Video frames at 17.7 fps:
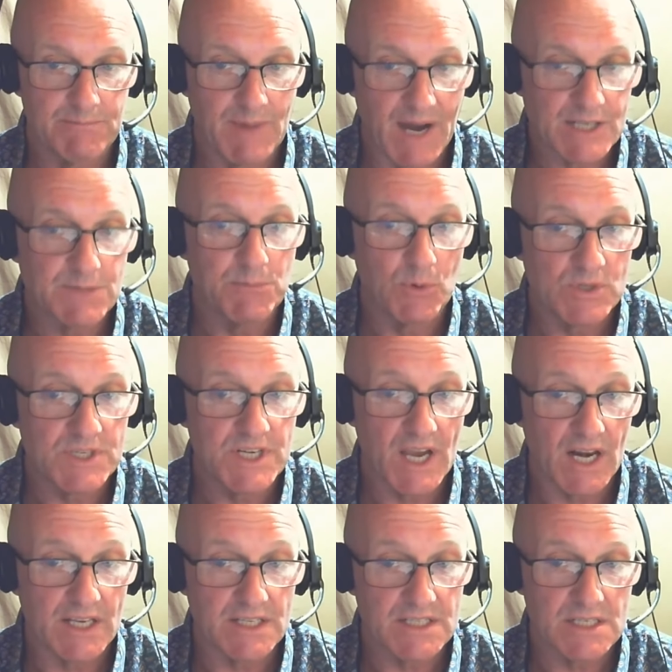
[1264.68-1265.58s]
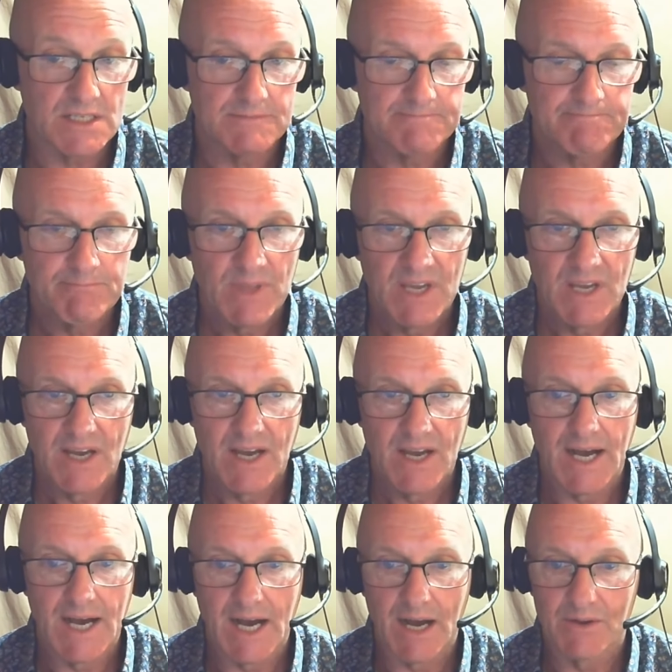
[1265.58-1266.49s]
much more challenging.
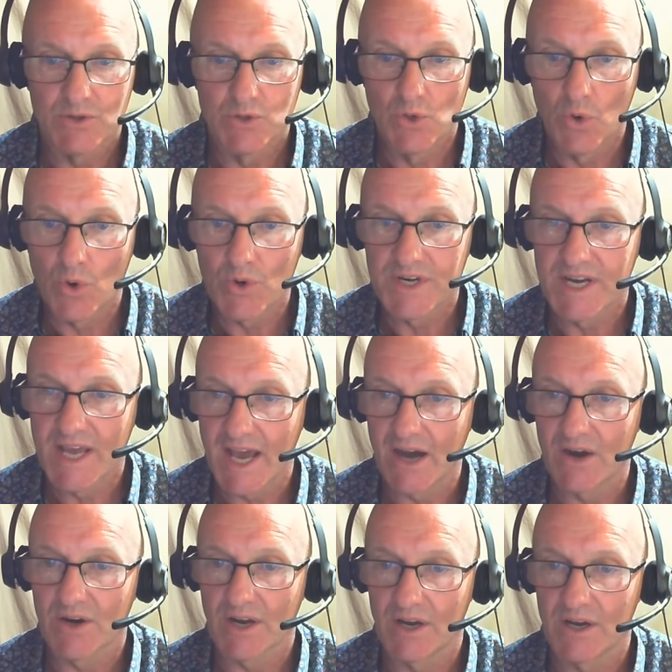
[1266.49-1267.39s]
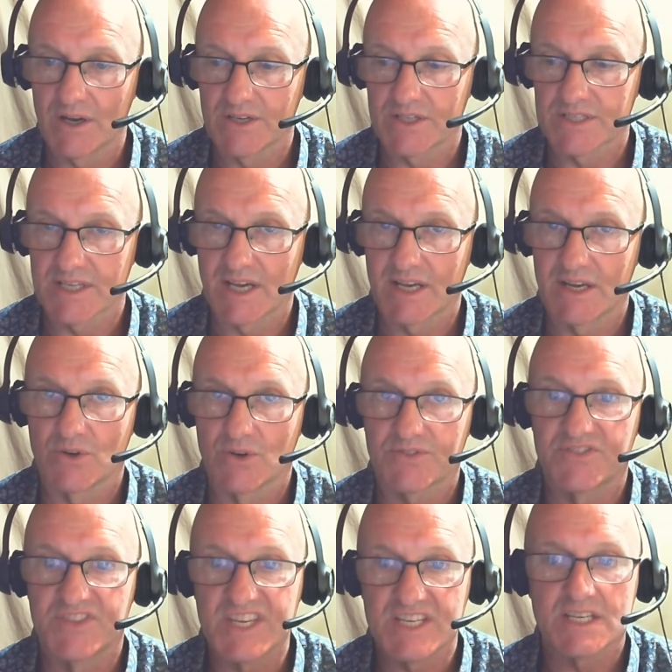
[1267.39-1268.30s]
You're now going to say, look,
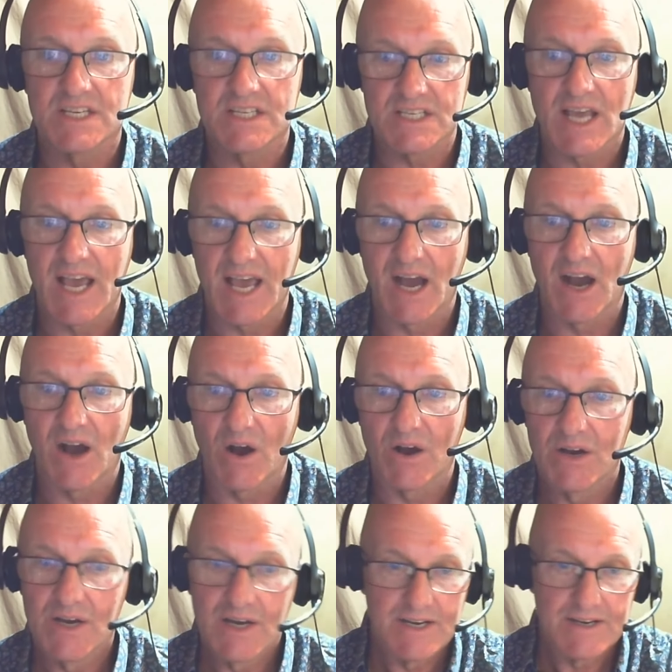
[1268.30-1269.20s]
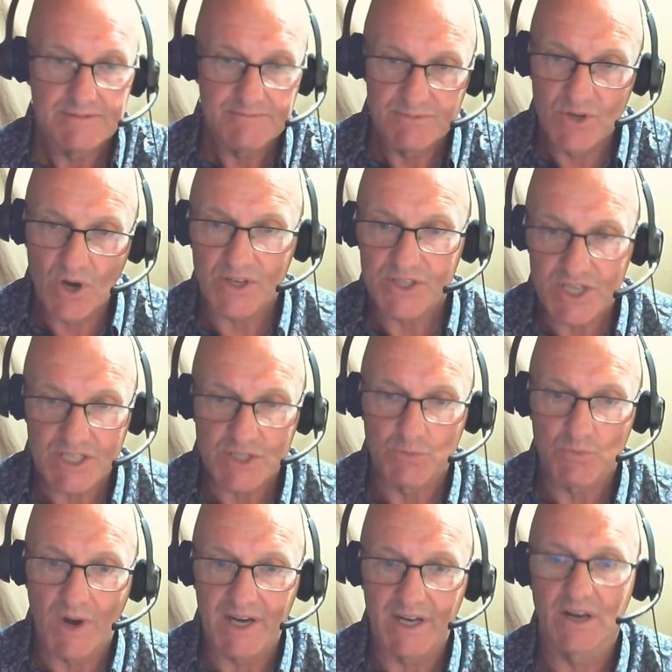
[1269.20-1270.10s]
this is how not
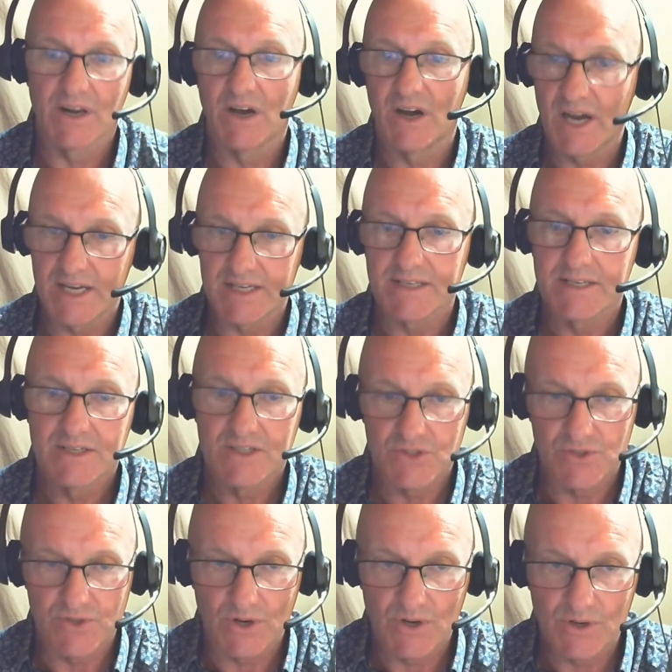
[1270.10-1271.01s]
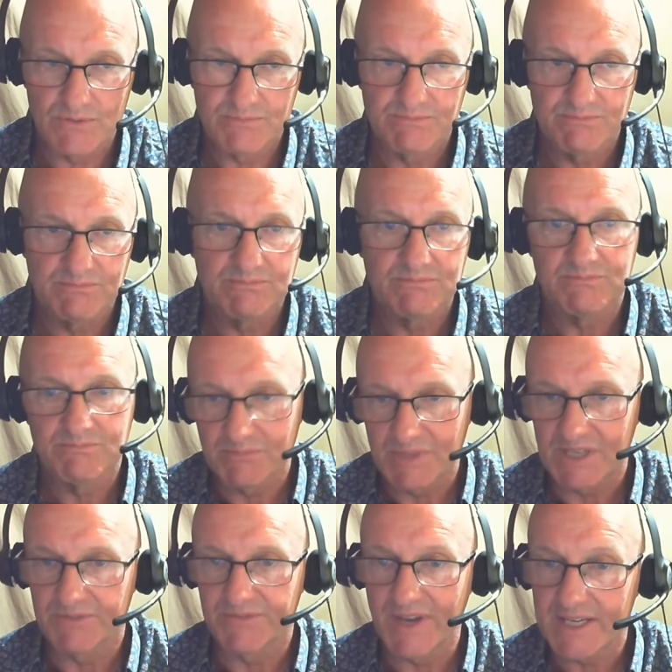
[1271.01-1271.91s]
just one client should
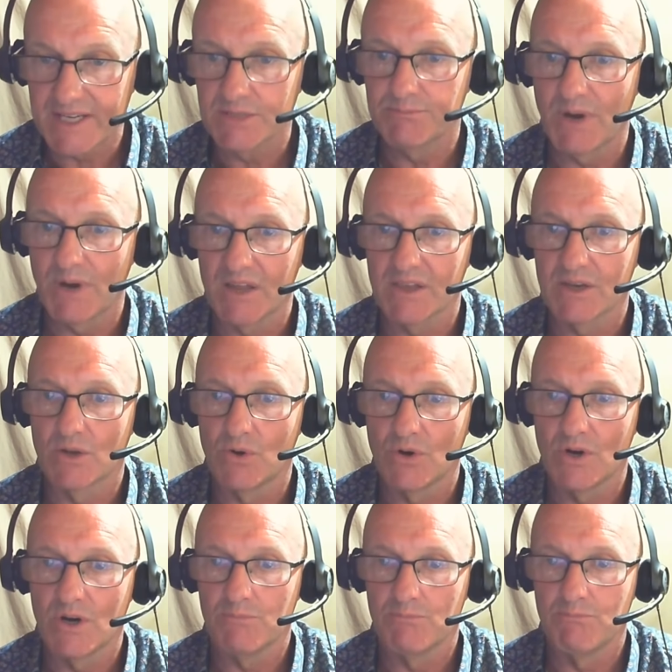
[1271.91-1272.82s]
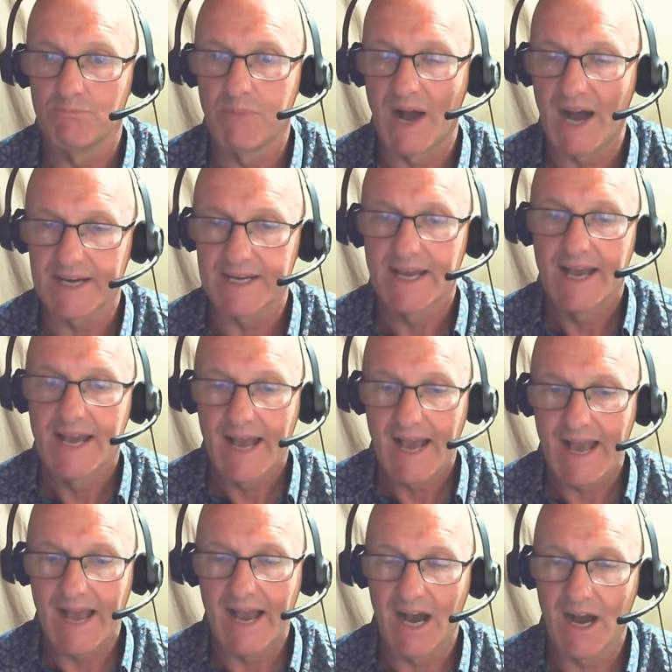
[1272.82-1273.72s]
be affected by the law, but
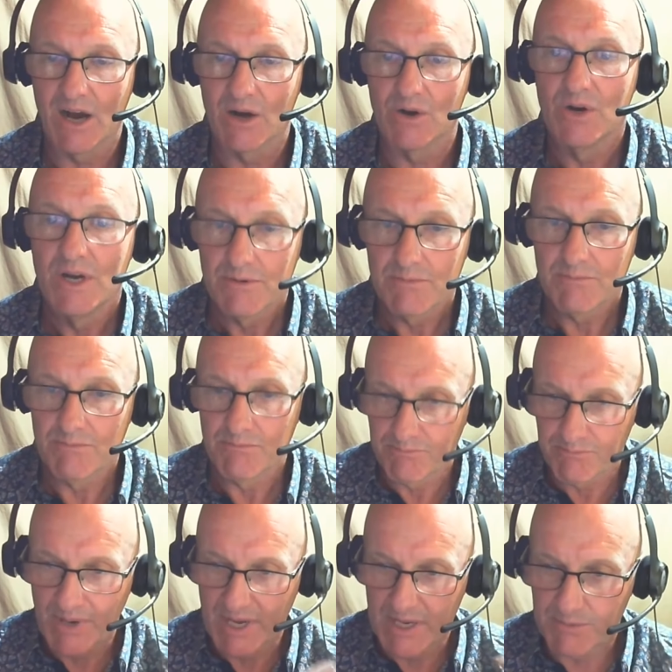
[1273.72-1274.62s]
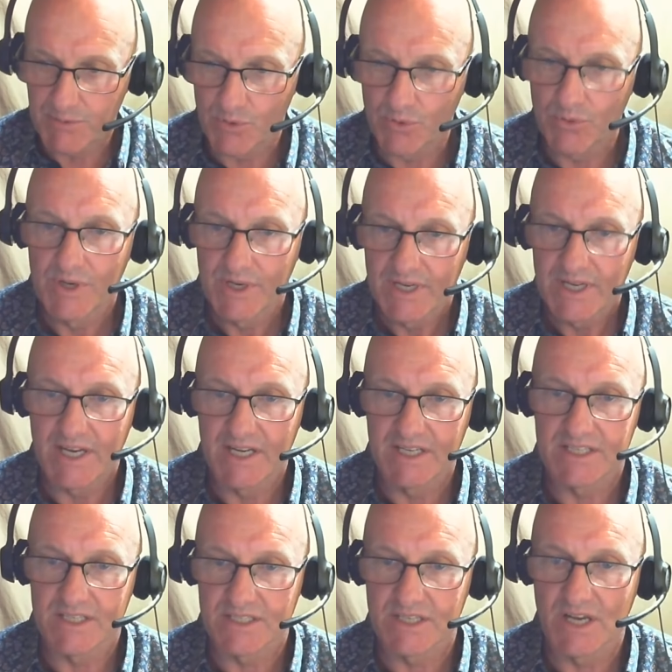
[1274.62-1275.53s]
how people in
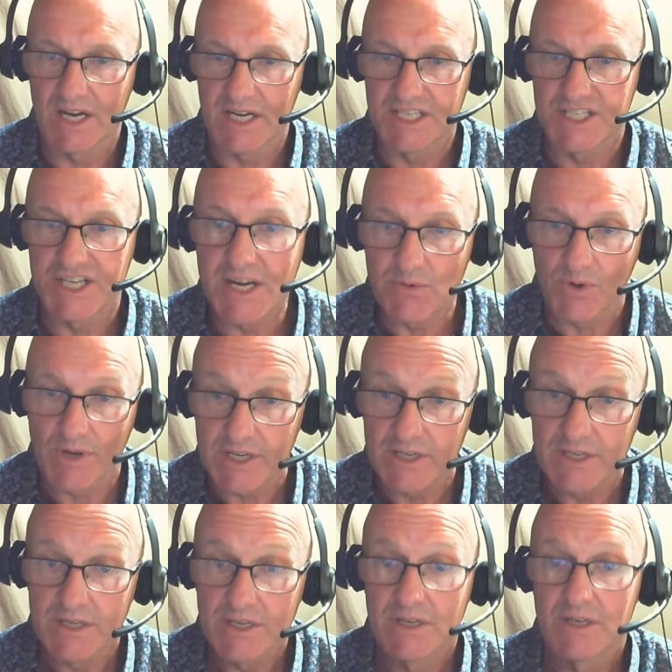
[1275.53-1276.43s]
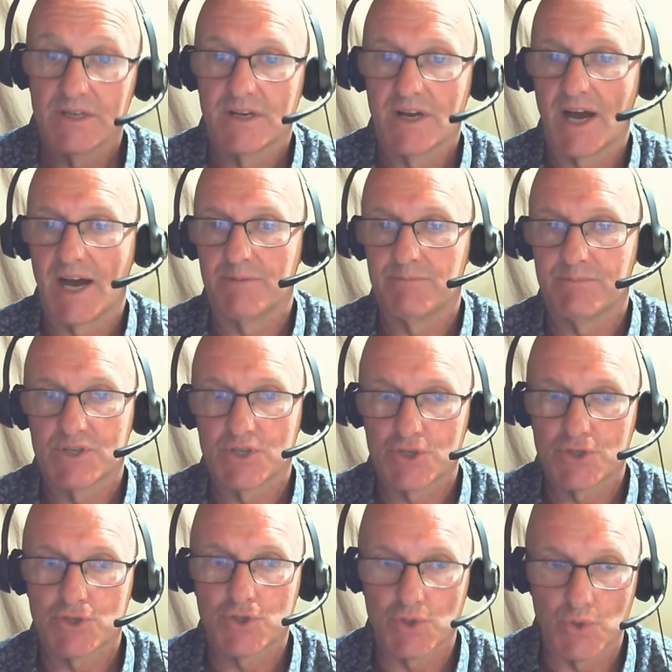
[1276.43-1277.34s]
society generally
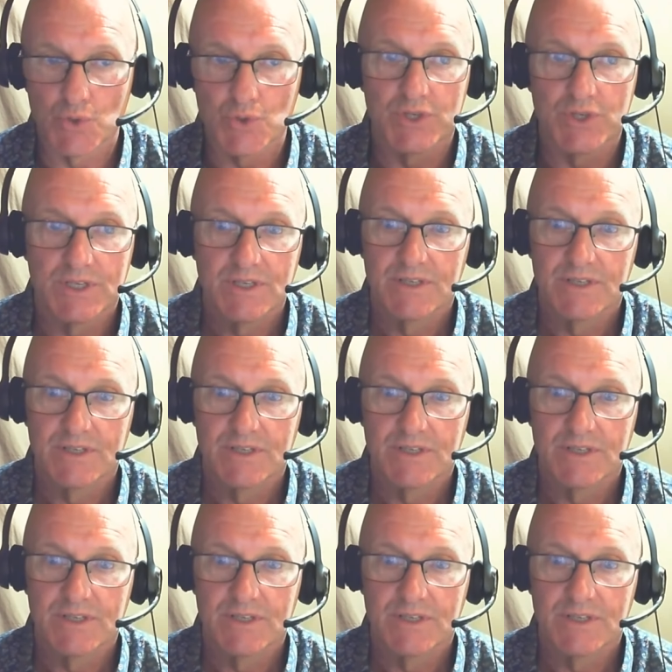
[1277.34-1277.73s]
should